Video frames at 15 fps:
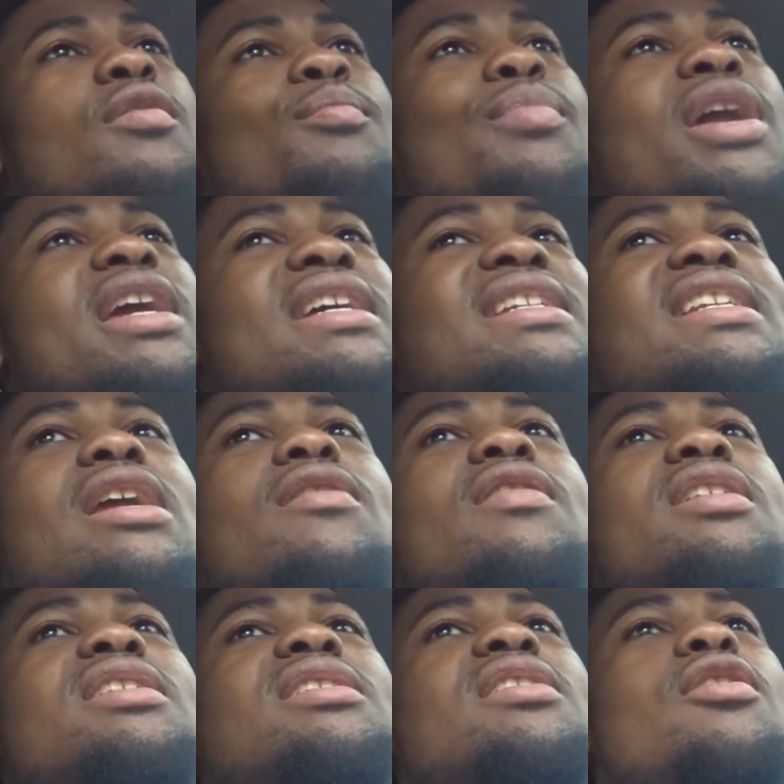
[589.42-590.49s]
being
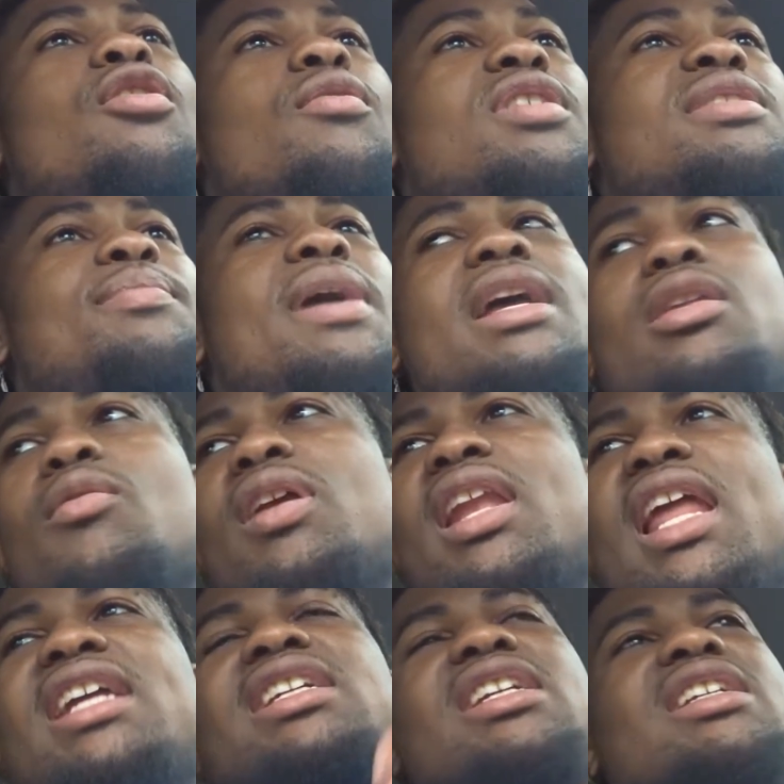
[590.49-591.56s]
serious or respect the
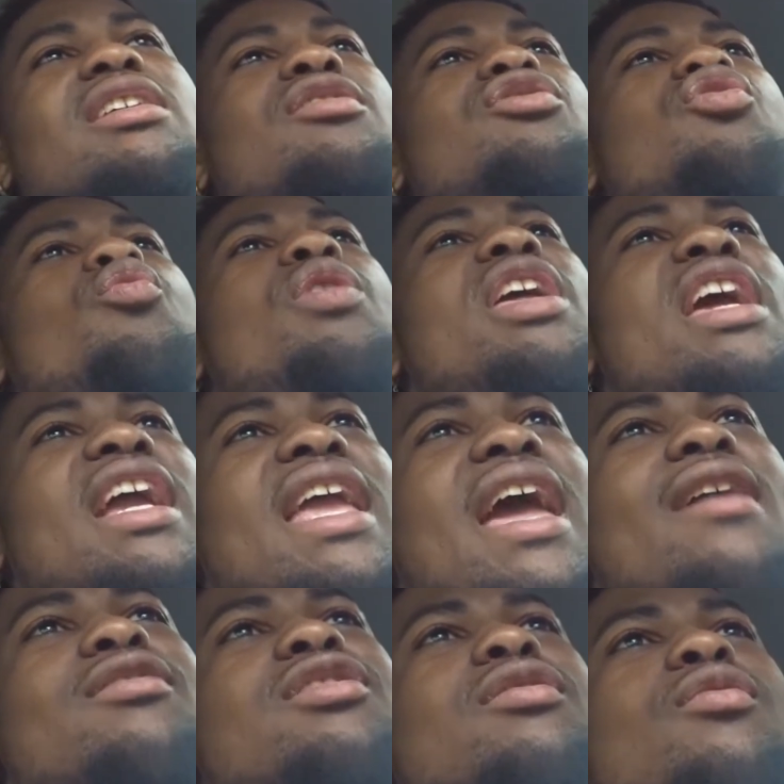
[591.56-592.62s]
relationships we
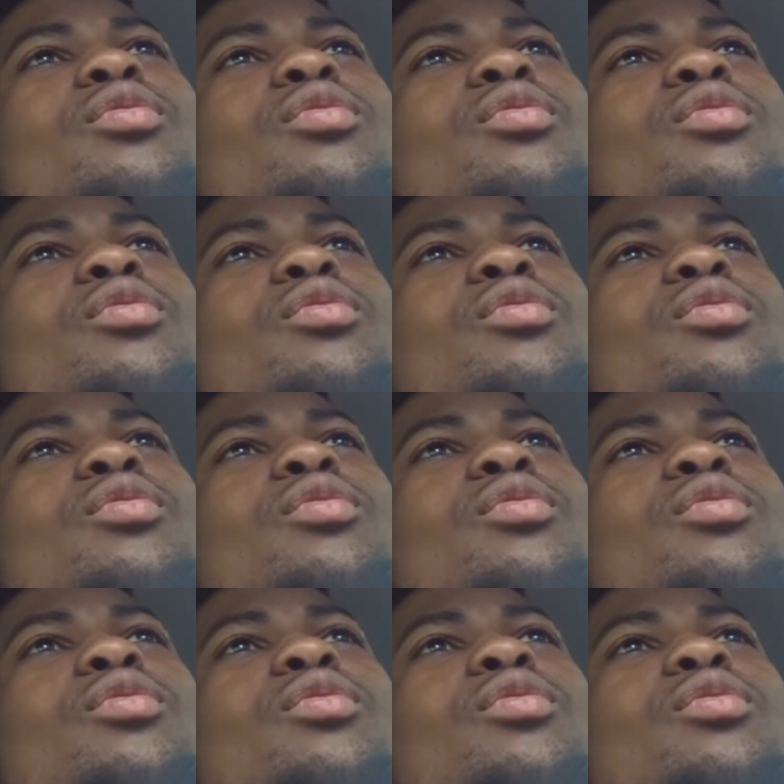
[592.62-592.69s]
encounter